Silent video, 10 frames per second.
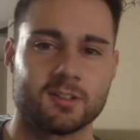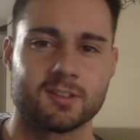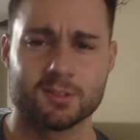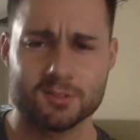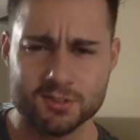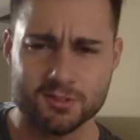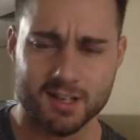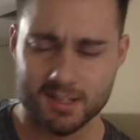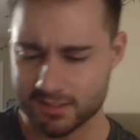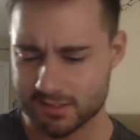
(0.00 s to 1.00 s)
Those 2
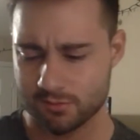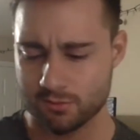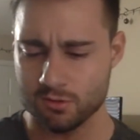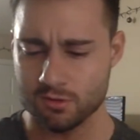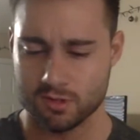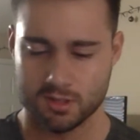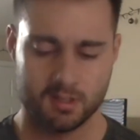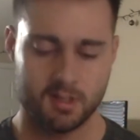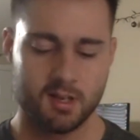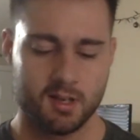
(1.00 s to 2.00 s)
eggs, woo.
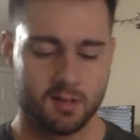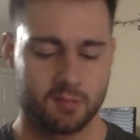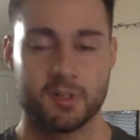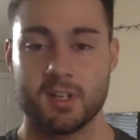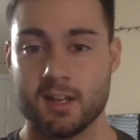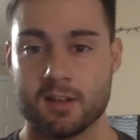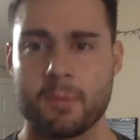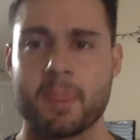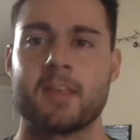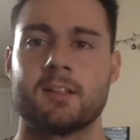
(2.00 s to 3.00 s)
But yeah,
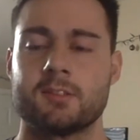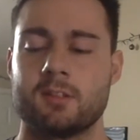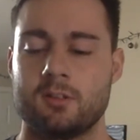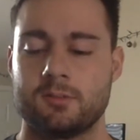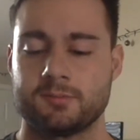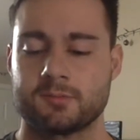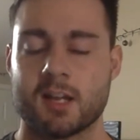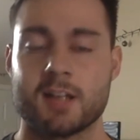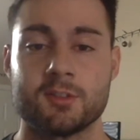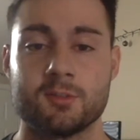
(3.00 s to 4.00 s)
so
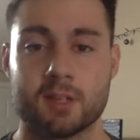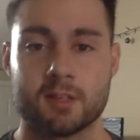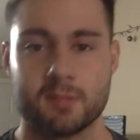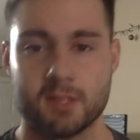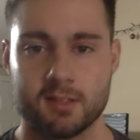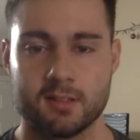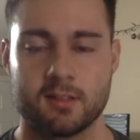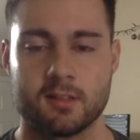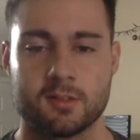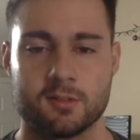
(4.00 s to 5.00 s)
I do recommend
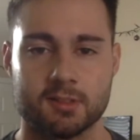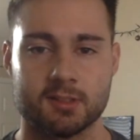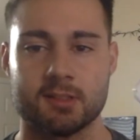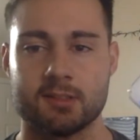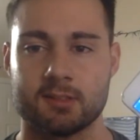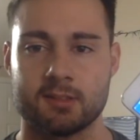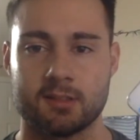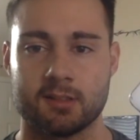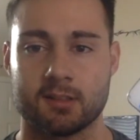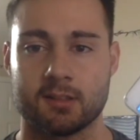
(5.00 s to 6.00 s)
using this
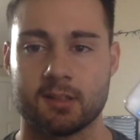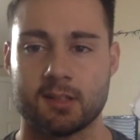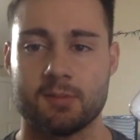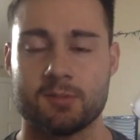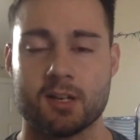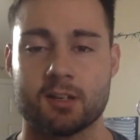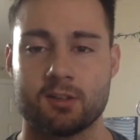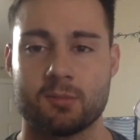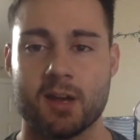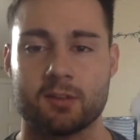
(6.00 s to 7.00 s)
to keep track of
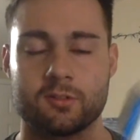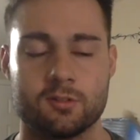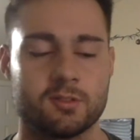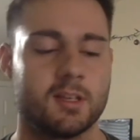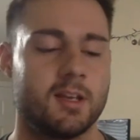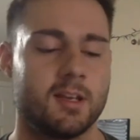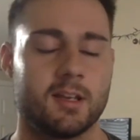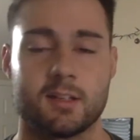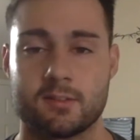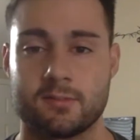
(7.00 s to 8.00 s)
your macros.
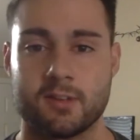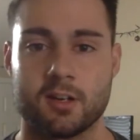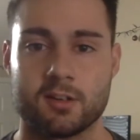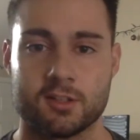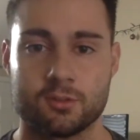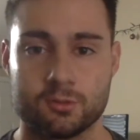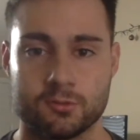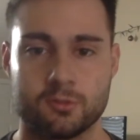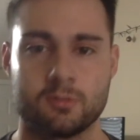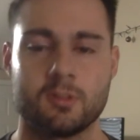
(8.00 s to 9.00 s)
It is very
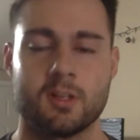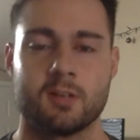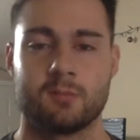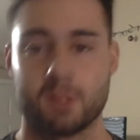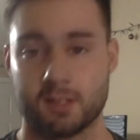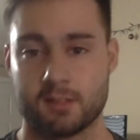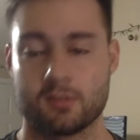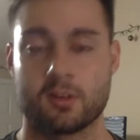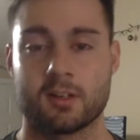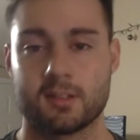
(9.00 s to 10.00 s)
useful when
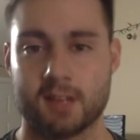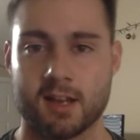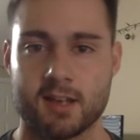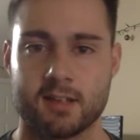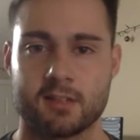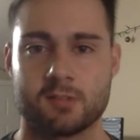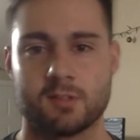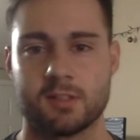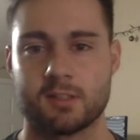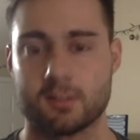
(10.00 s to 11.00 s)
you're on a diet and you
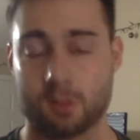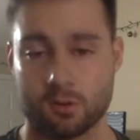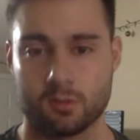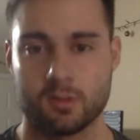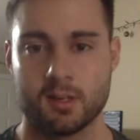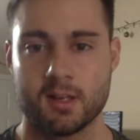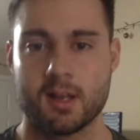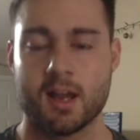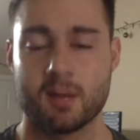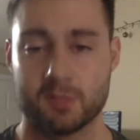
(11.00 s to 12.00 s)
need to know
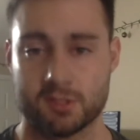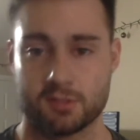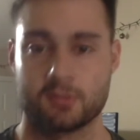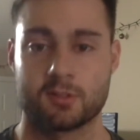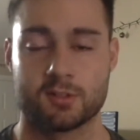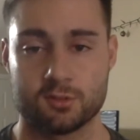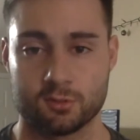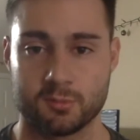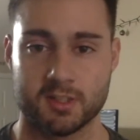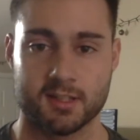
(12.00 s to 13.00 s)
how much you're
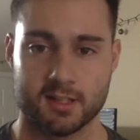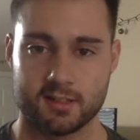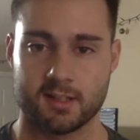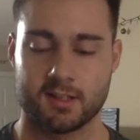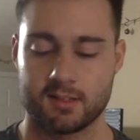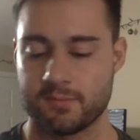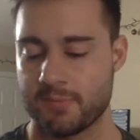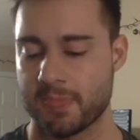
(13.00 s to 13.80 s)
consuming that day.